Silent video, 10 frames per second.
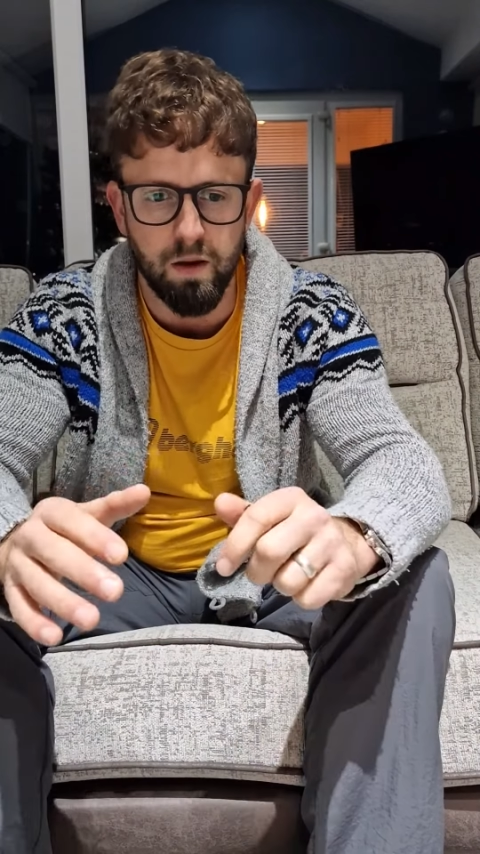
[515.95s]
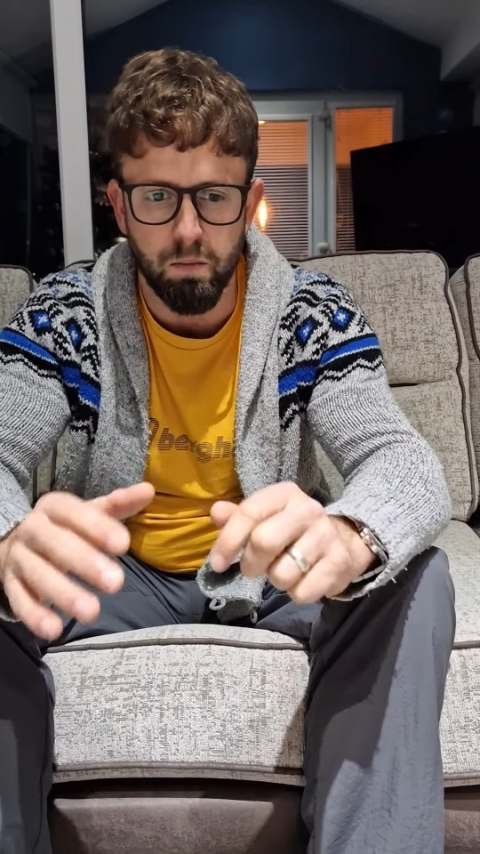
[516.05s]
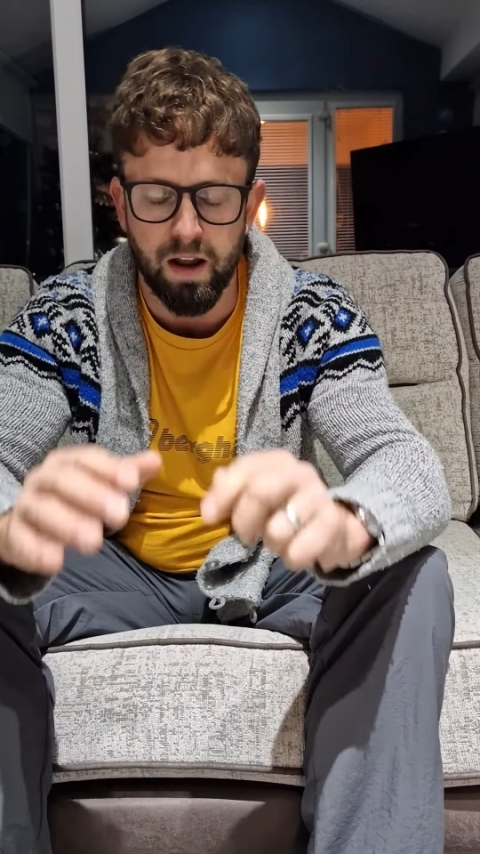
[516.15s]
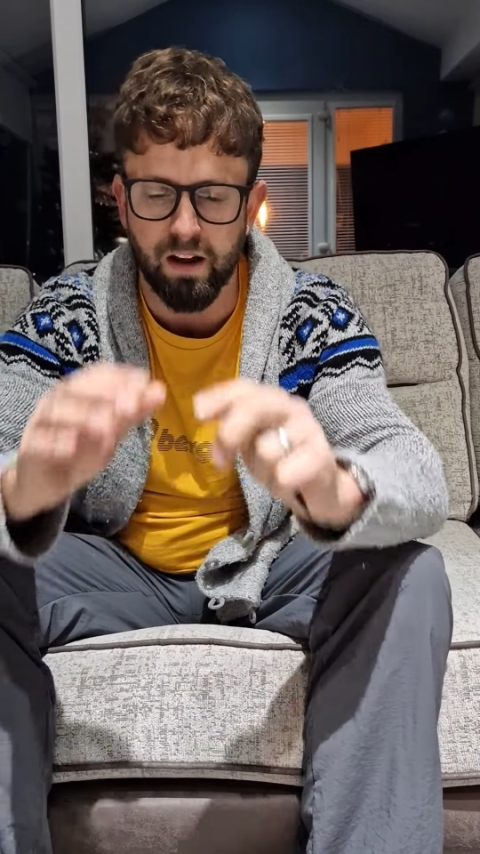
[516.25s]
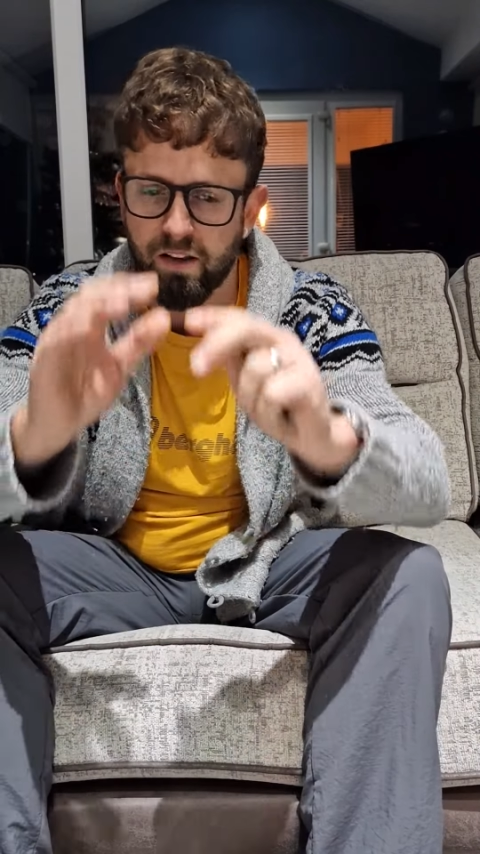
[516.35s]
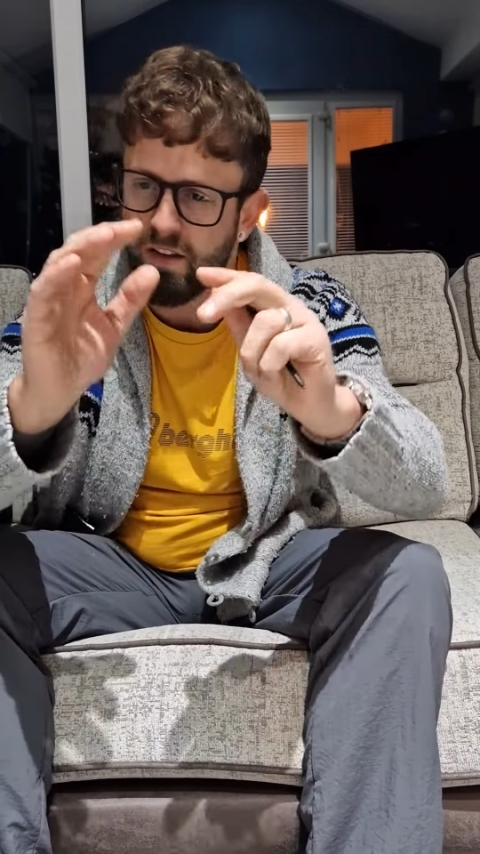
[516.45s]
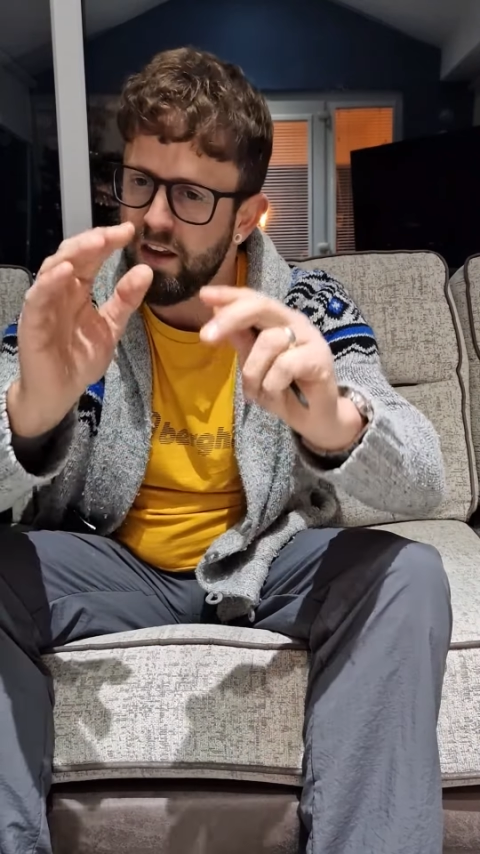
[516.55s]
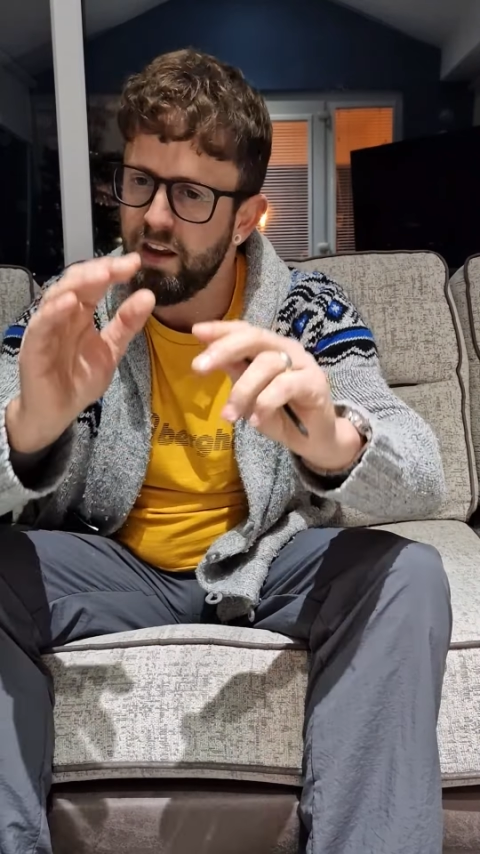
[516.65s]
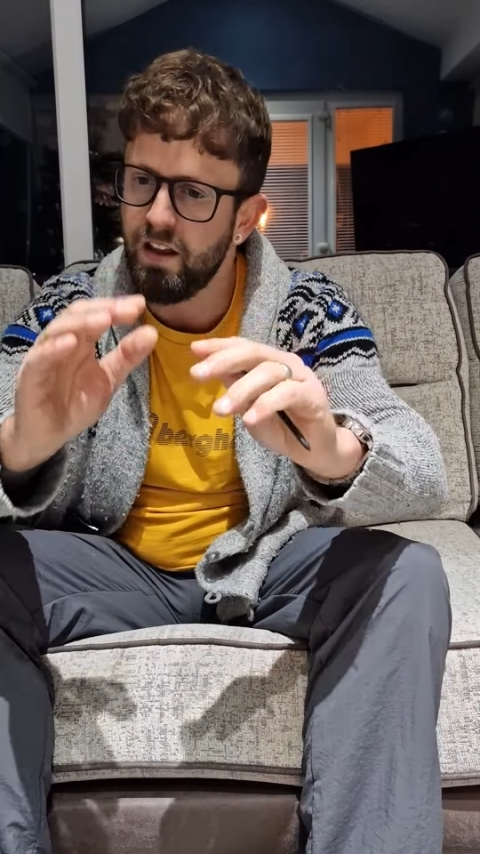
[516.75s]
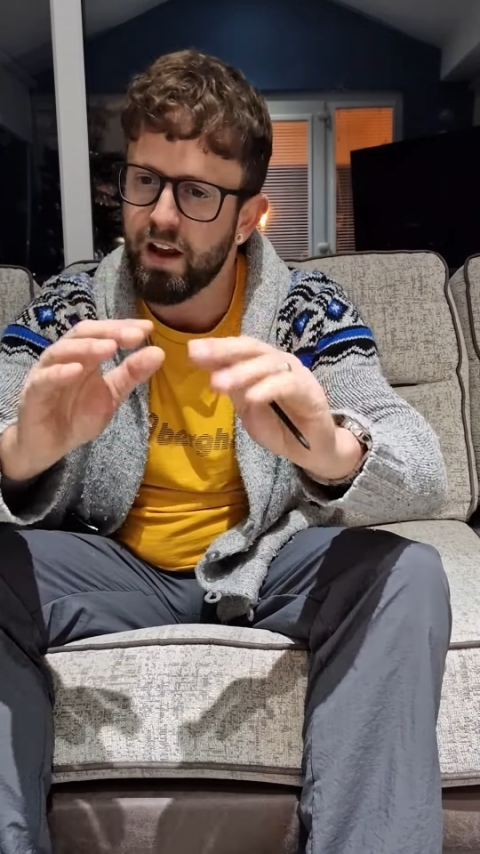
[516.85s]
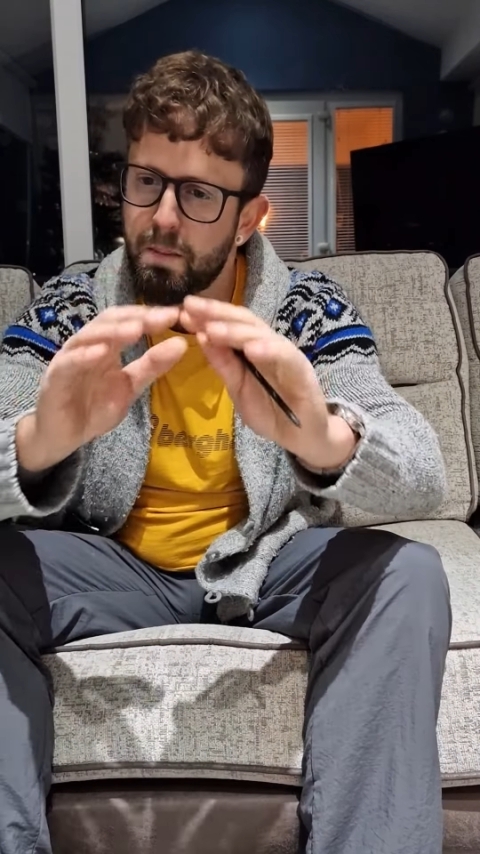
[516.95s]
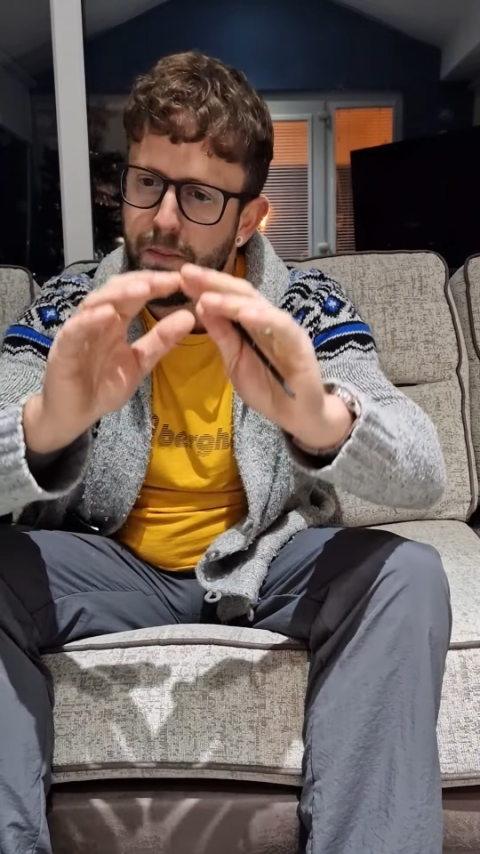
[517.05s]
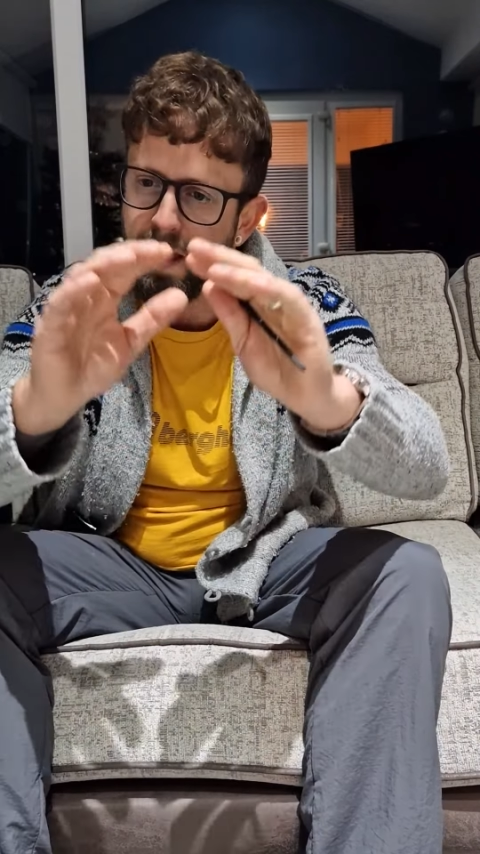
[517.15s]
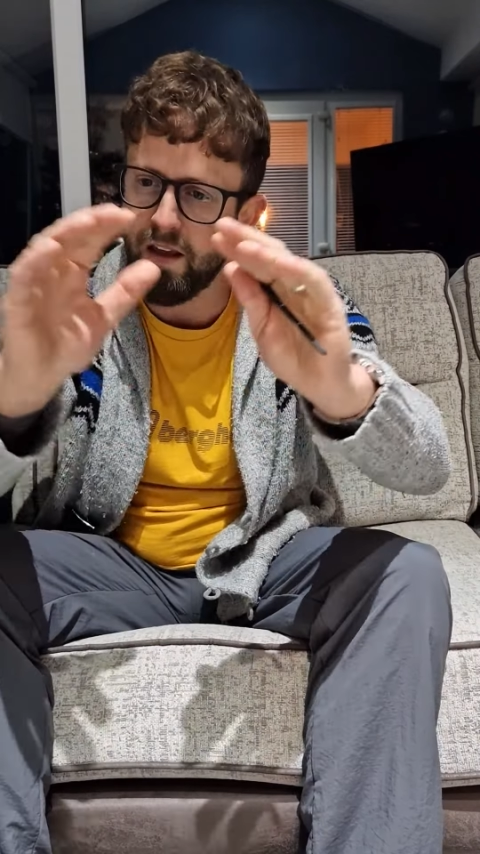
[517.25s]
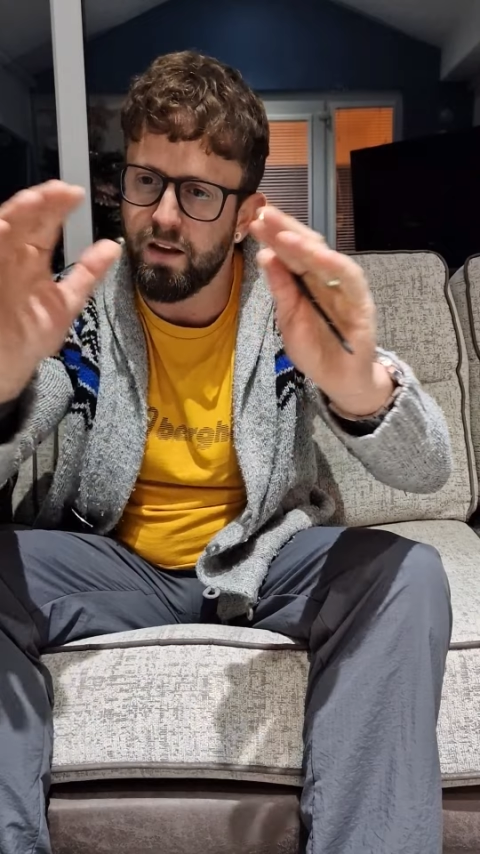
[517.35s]
but I could see like a
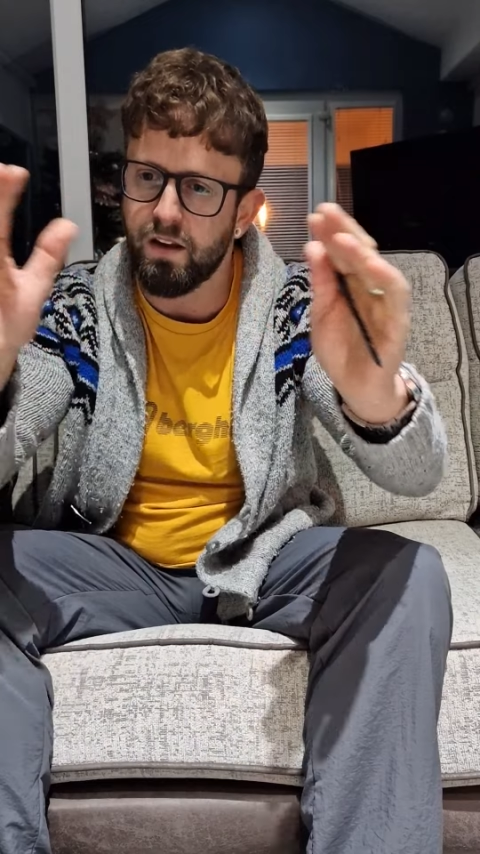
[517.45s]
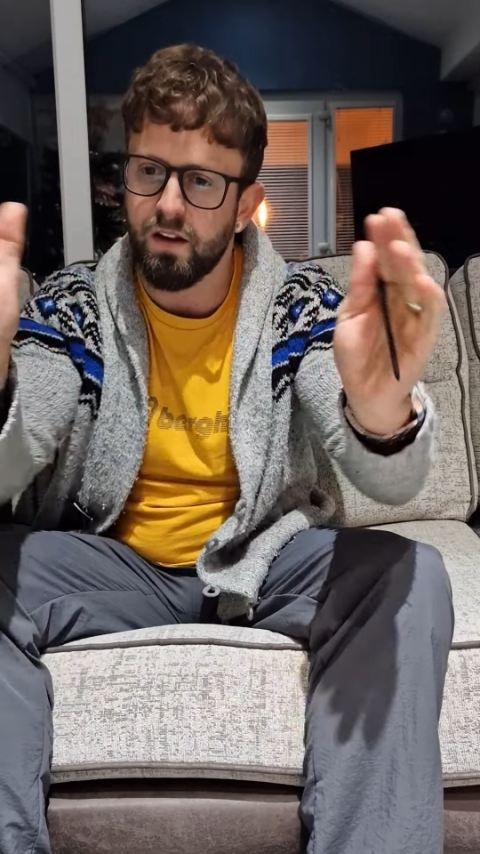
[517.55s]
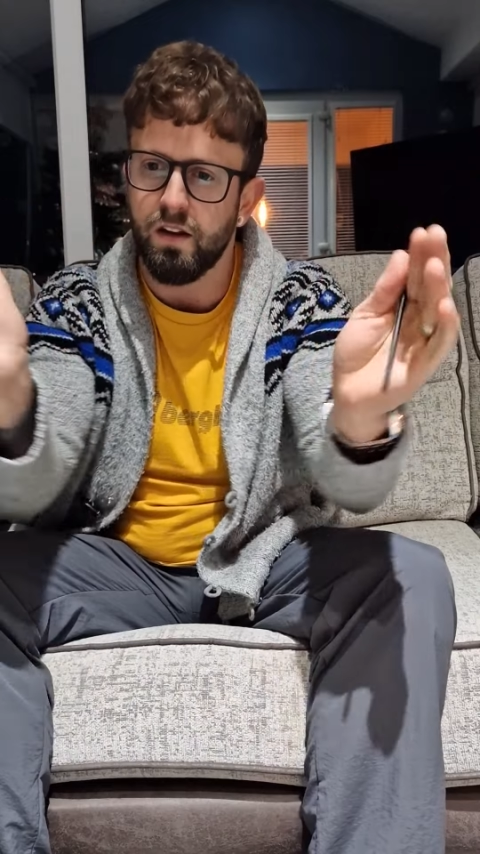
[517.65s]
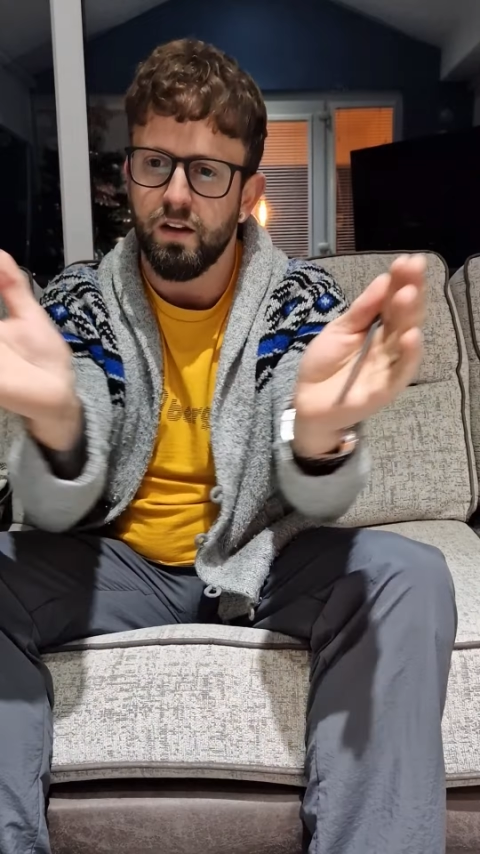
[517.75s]
pink